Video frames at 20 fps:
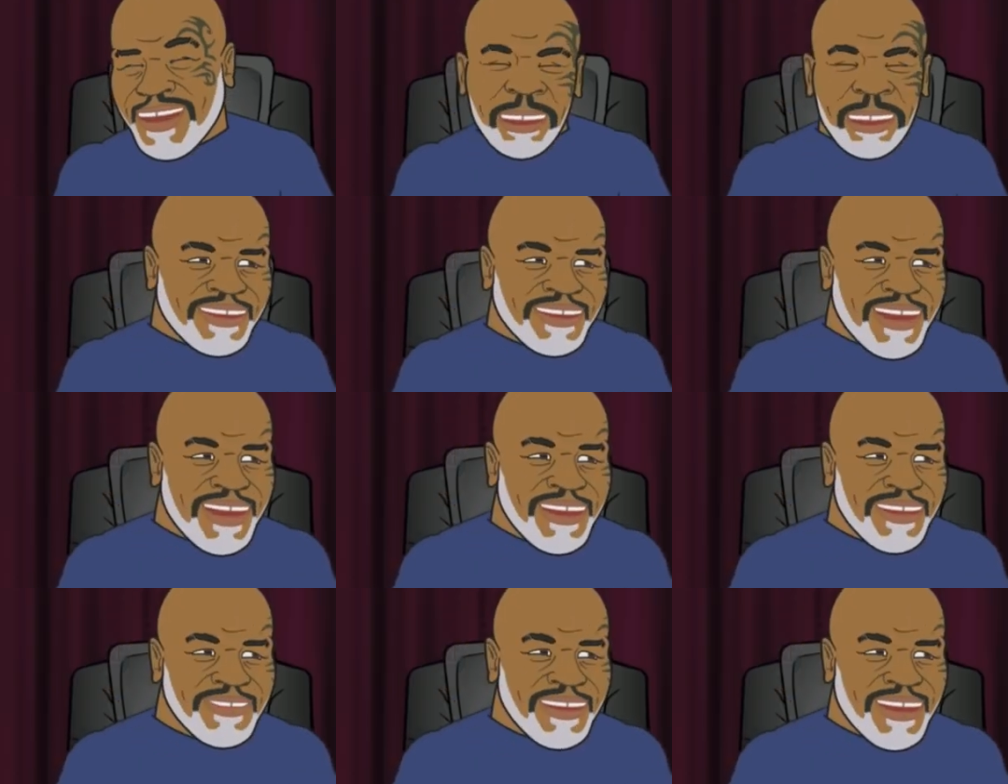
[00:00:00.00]
I had a
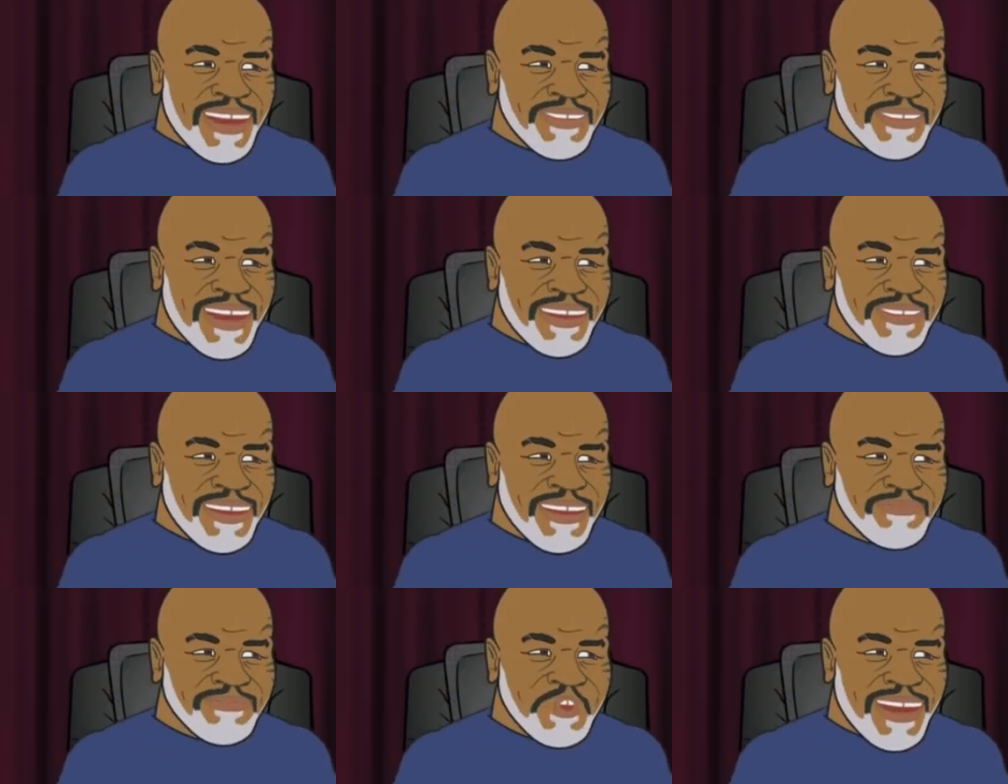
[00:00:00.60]
lot of cars. So I
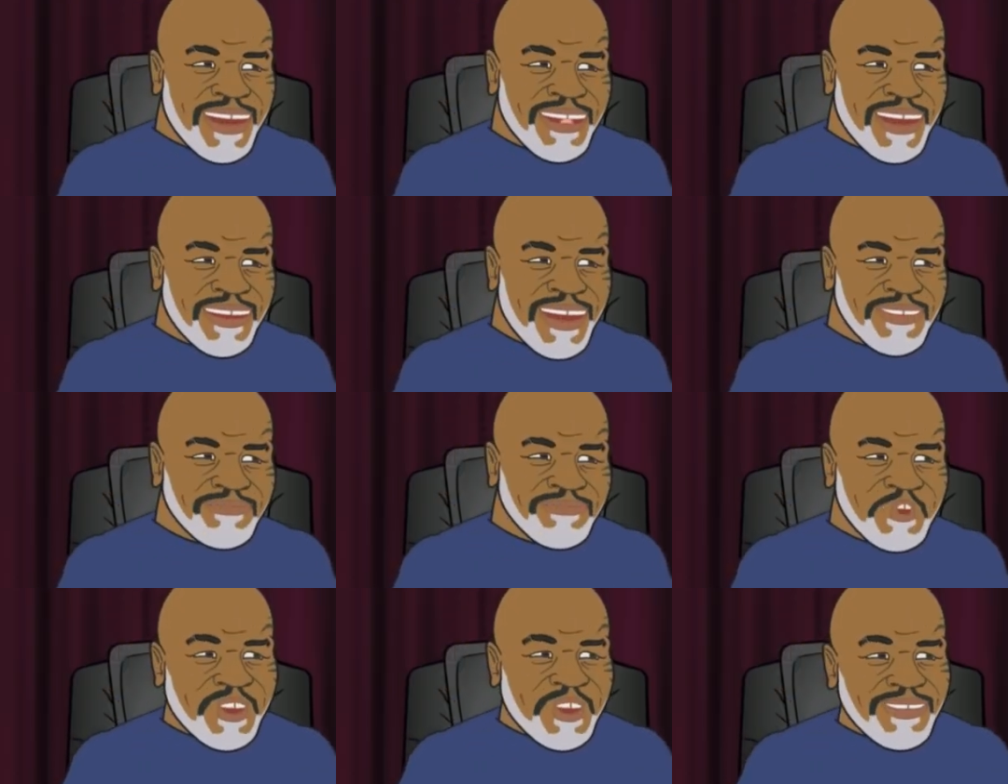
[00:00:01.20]
said, I'll probably get
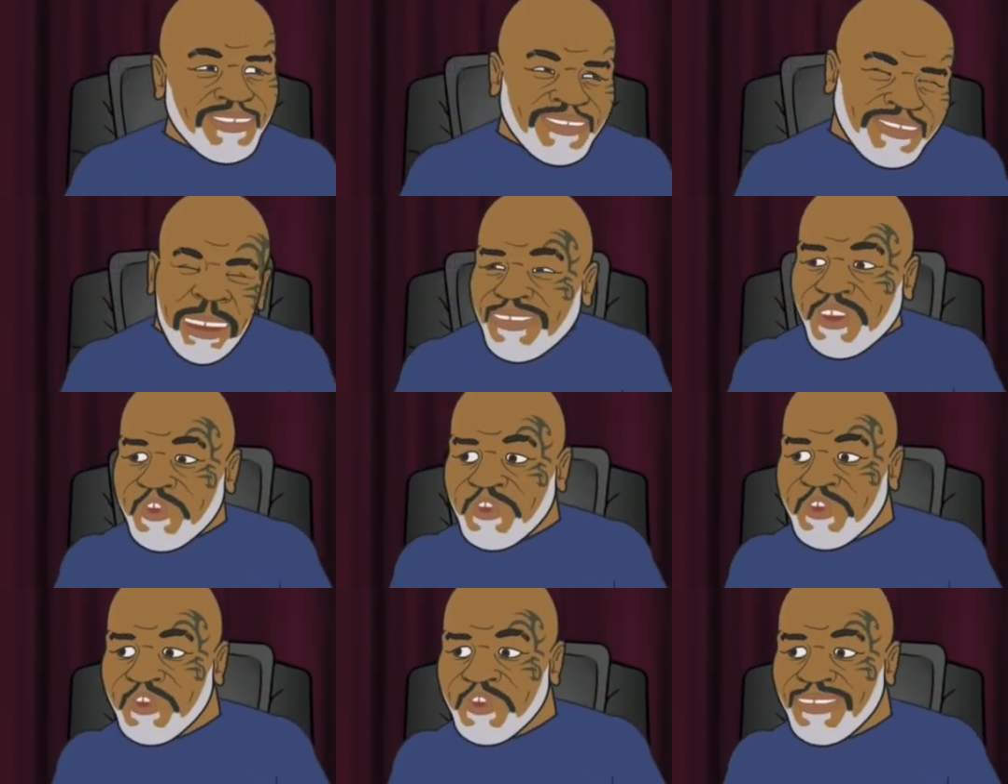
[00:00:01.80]
some horses
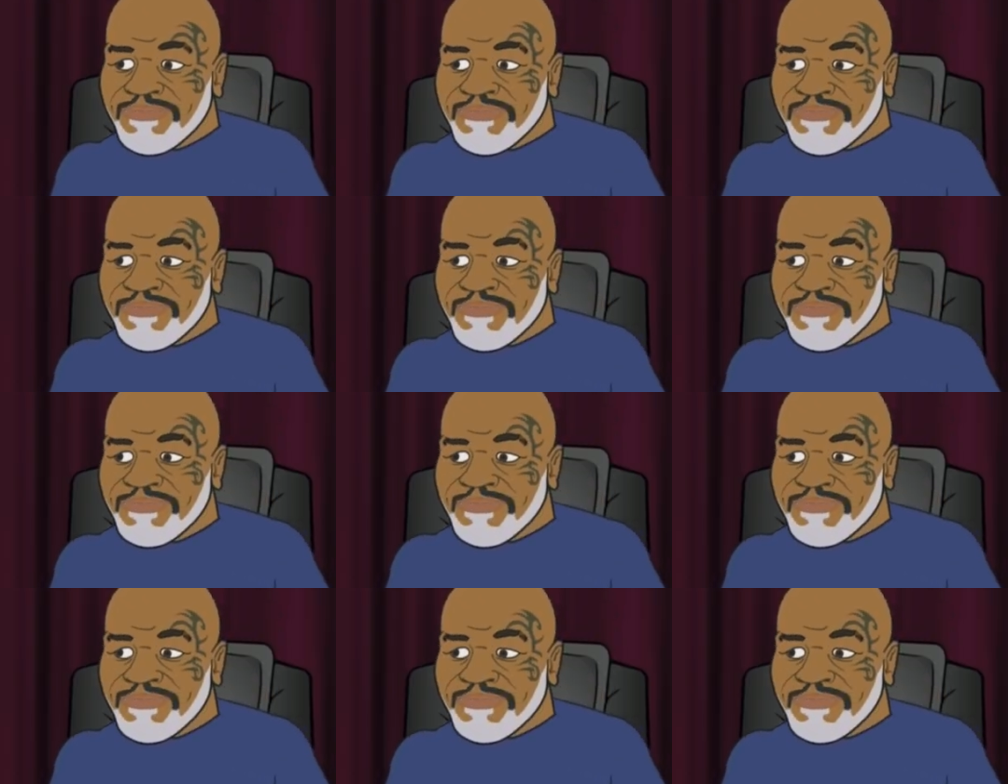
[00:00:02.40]
too.